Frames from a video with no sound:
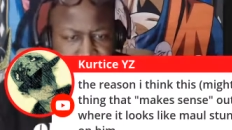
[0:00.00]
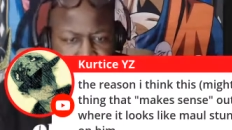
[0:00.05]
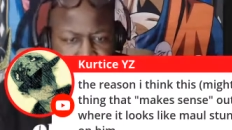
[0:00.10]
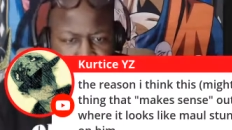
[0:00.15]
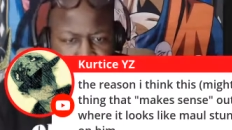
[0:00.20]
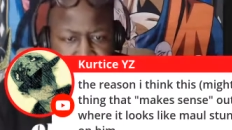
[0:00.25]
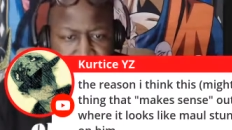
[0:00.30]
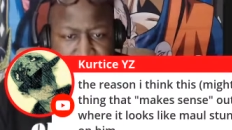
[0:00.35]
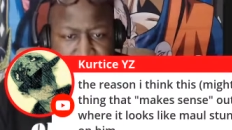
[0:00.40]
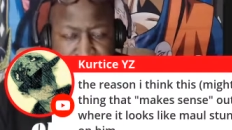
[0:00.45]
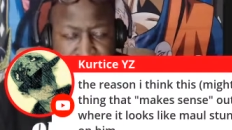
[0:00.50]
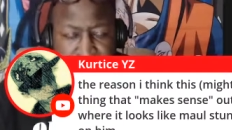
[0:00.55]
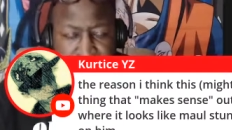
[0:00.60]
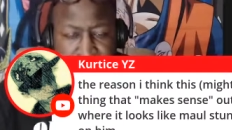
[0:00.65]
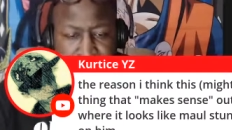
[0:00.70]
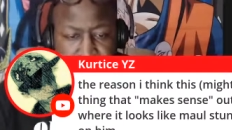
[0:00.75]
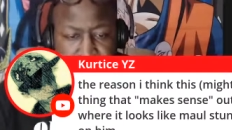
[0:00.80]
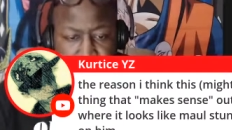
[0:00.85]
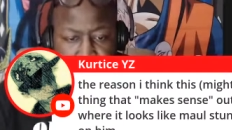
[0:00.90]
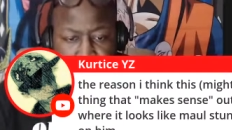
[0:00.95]
Count
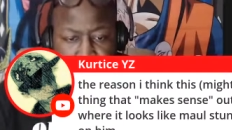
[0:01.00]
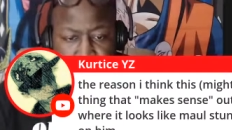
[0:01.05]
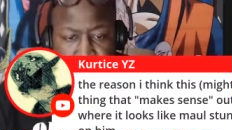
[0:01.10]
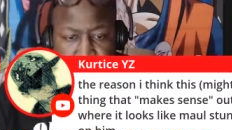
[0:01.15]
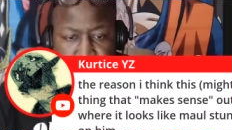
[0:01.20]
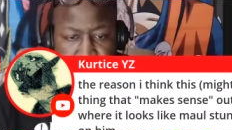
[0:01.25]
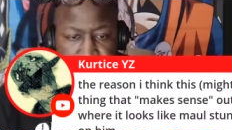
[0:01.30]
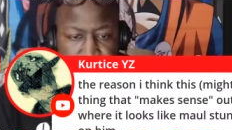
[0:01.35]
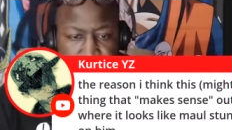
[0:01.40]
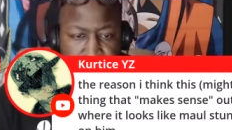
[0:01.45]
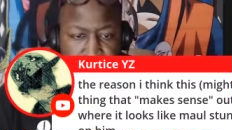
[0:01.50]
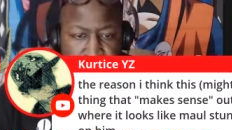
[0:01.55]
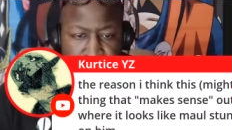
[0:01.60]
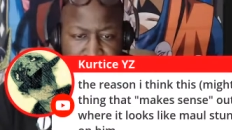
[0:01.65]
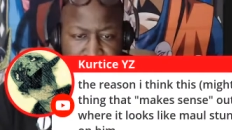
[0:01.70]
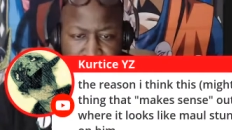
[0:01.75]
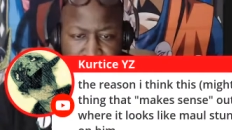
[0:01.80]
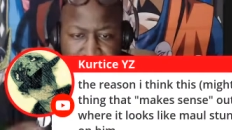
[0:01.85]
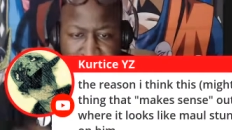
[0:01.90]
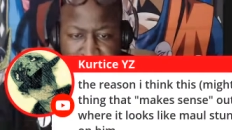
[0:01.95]
Dooku
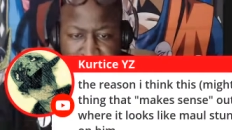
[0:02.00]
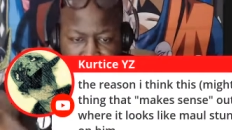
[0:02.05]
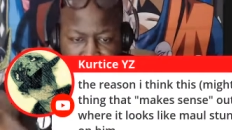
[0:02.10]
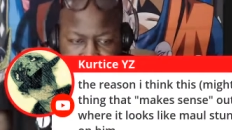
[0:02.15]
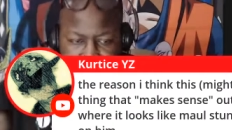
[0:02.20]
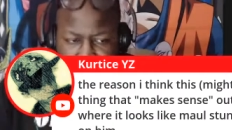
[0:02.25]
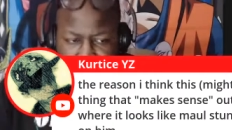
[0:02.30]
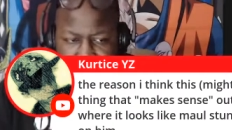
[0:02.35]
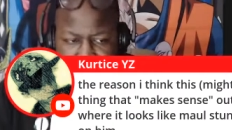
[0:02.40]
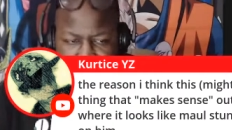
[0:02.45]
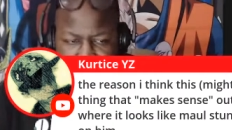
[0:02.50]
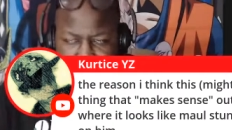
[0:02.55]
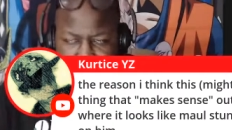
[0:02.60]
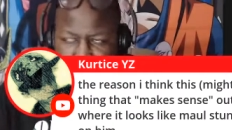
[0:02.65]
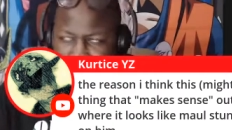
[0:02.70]
gets his brother. I